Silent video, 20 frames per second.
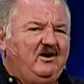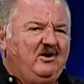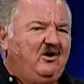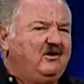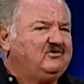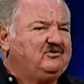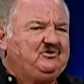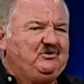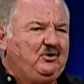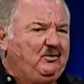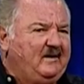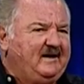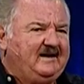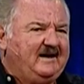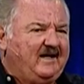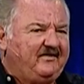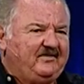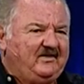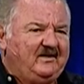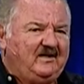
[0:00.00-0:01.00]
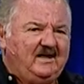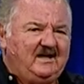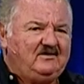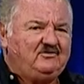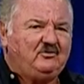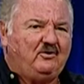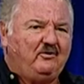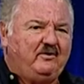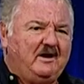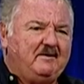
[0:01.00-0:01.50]
God's doing nothing,
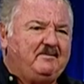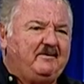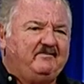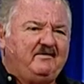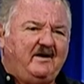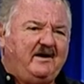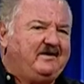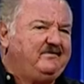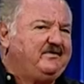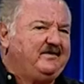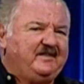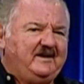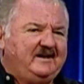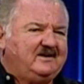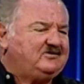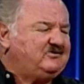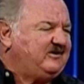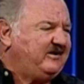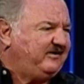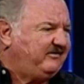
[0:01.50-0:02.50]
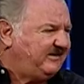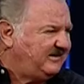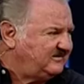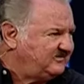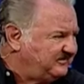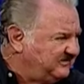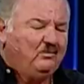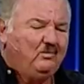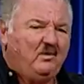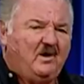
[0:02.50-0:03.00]
He's already providing for the next
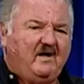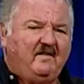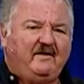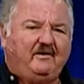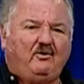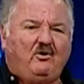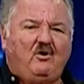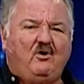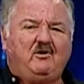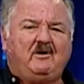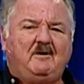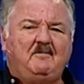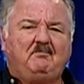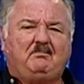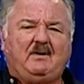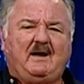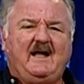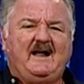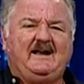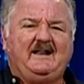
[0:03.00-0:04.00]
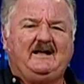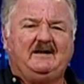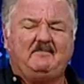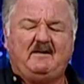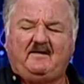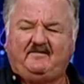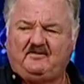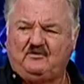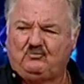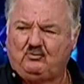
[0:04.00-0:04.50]
generation. While they're all complaining
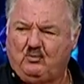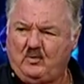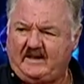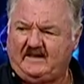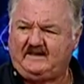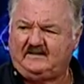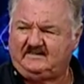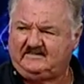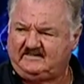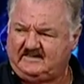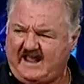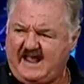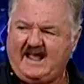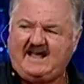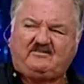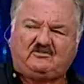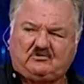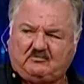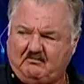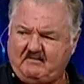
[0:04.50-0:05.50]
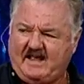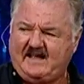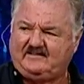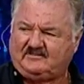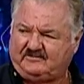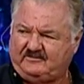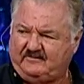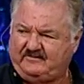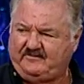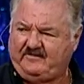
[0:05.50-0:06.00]
about this wicked
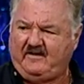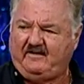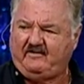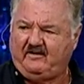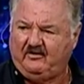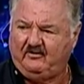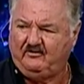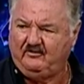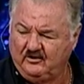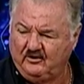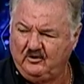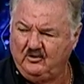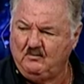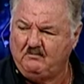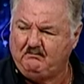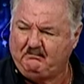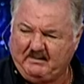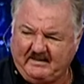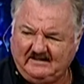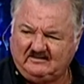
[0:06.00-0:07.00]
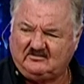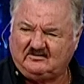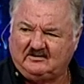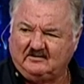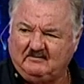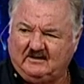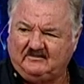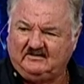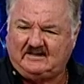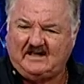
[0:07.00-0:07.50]
taskmaster Pharaoh who beats
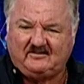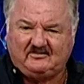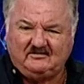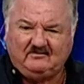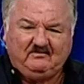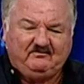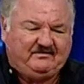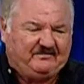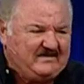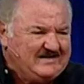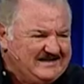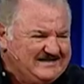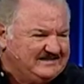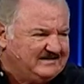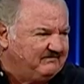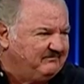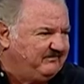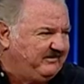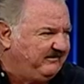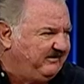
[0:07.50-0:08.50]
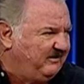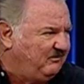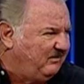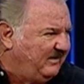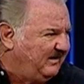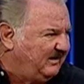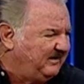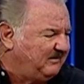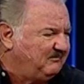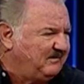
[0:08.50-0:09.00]
them and doesn't feed them very
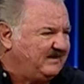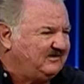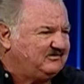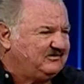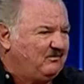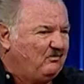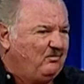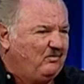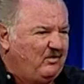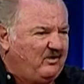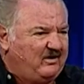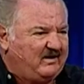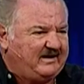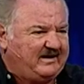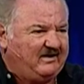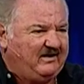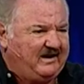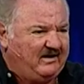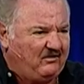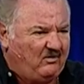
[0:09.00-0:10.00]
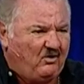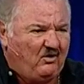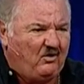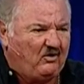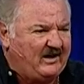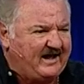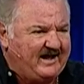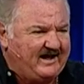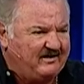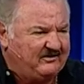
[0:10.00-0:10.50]
well and makes them work
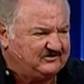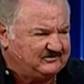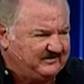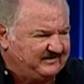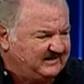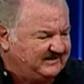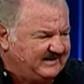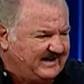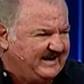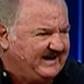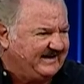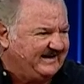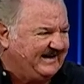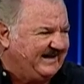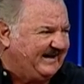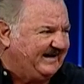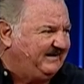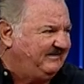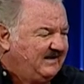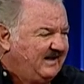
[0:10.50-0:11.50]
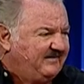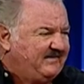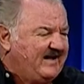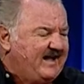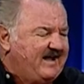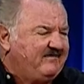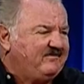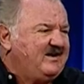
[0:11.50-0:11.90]
all hours of the day and night, and they have